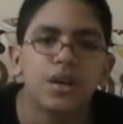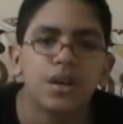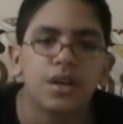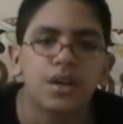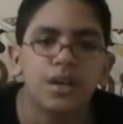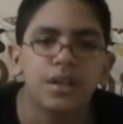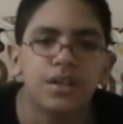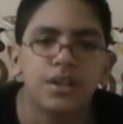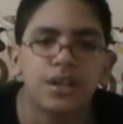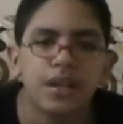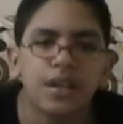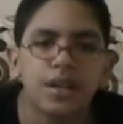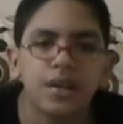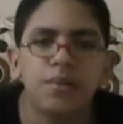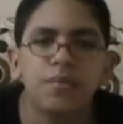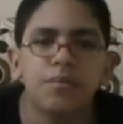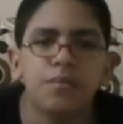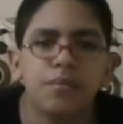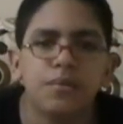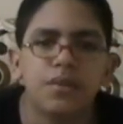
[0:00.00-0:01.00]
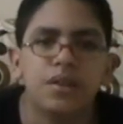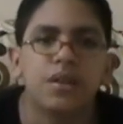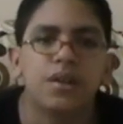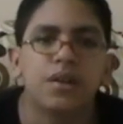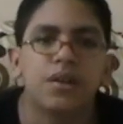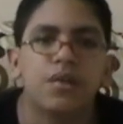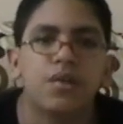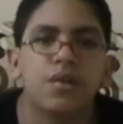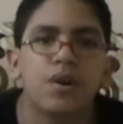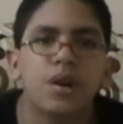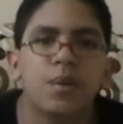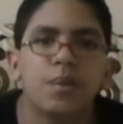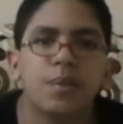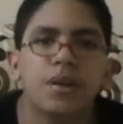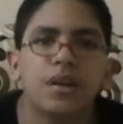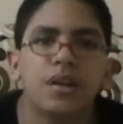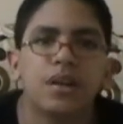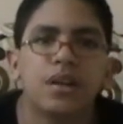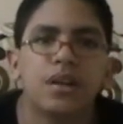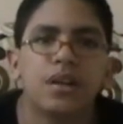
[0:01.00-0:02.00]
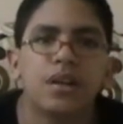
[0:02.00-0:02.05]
he came creeping